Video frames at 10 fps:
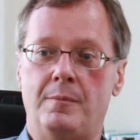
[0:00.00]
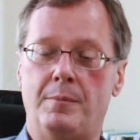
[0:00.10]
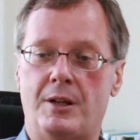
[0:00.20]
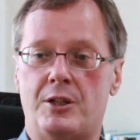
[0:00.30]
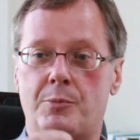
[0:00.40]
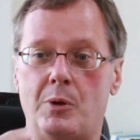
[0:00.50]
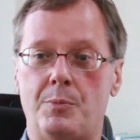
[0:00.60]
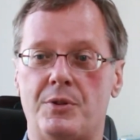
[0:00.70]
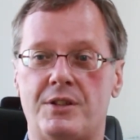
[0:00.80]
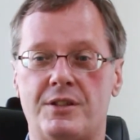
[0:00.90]
but its
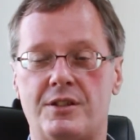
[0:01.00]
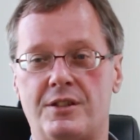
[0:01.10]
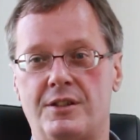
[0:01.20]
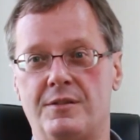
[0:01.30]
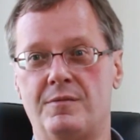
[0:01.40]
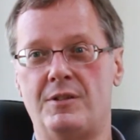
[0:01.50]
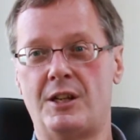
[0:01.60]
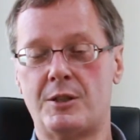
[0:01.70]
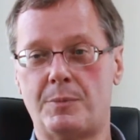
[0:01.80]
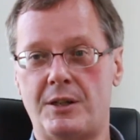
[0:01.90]
purpose is to
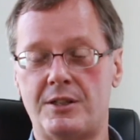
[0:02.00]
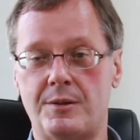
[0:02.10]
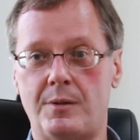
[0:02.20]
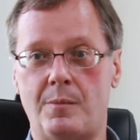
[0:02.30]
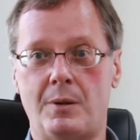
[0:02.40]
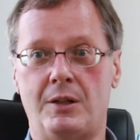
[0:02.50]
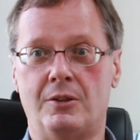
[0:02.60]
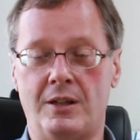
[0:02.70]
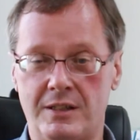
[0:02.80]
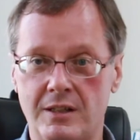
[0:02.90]
explain something about your
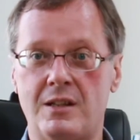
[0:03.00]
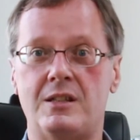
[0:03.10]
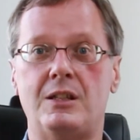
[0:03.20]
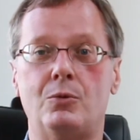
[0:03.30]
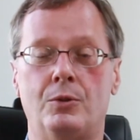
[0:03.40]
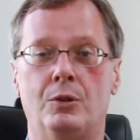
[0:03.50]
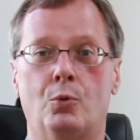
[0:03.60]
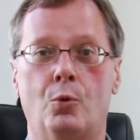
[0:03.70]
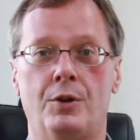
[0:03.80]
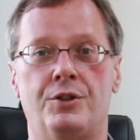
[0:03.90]
identity or your
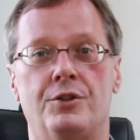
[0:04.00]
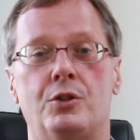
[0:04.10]
origins.